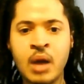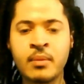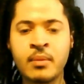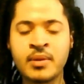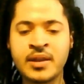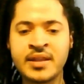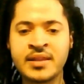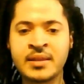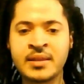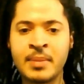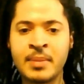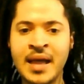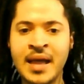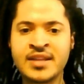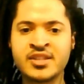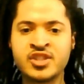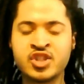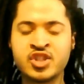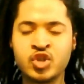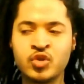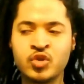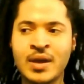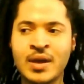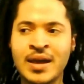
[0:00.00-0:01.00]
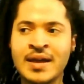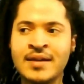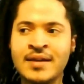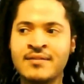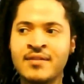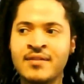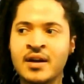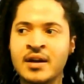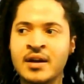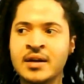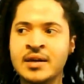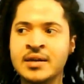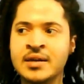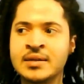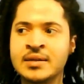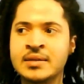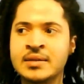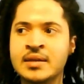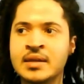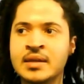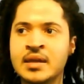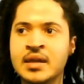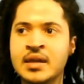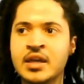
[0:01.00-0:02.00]
probably in the past you have,
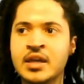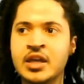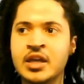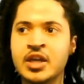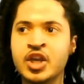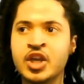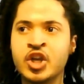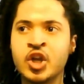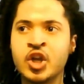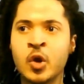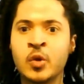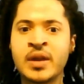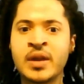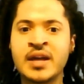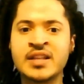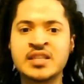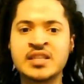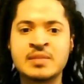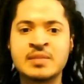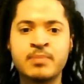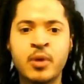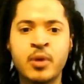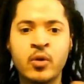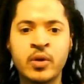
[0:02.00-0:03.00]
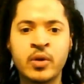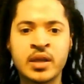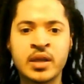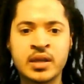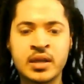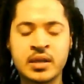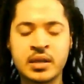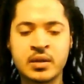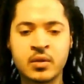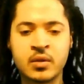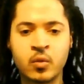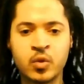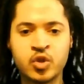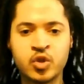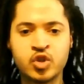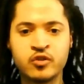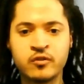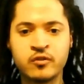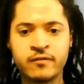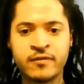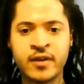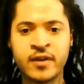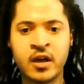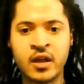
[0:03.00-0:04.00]
you know, not spoken what
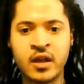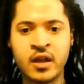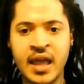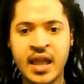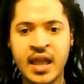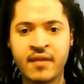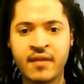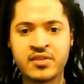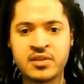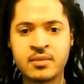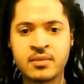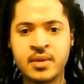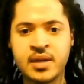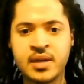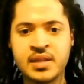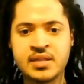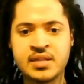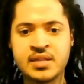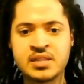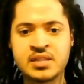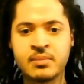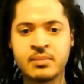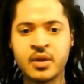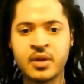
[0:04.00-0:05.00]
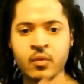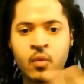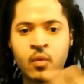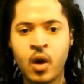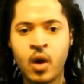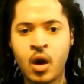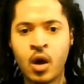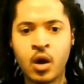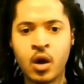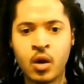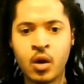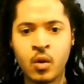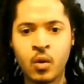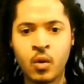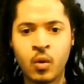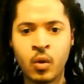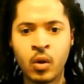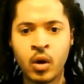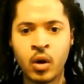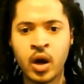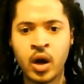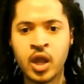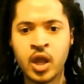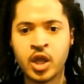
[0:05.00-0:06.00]
you felt. Like if somebody did something wrong,
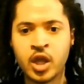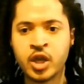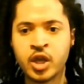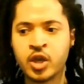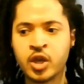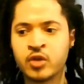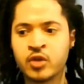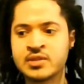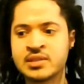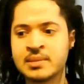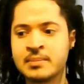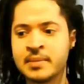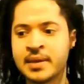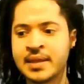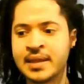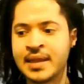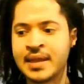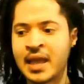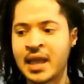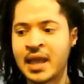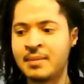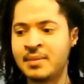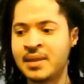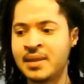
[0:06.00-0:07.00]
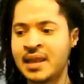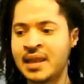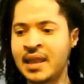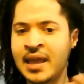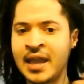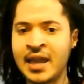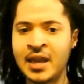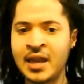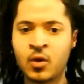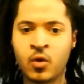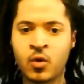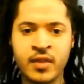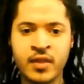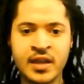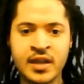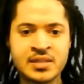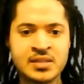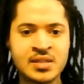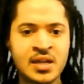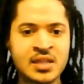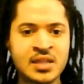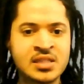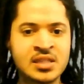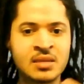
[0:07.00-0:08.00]
or you know, somebody came in late, or they
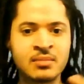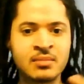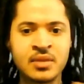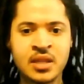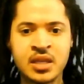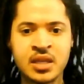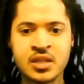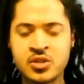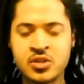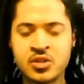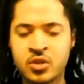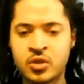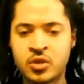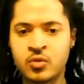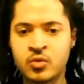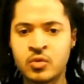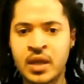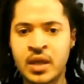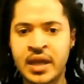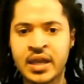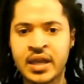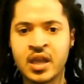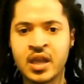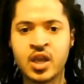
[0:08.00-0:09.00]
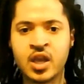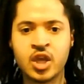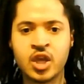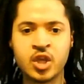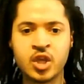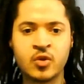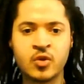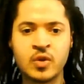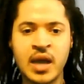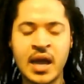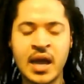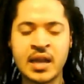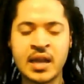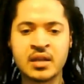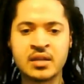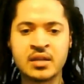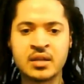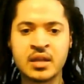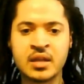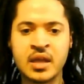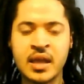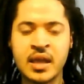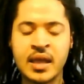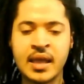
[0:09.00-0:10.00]
said something to you, like you kind
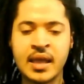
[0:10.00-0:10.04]
of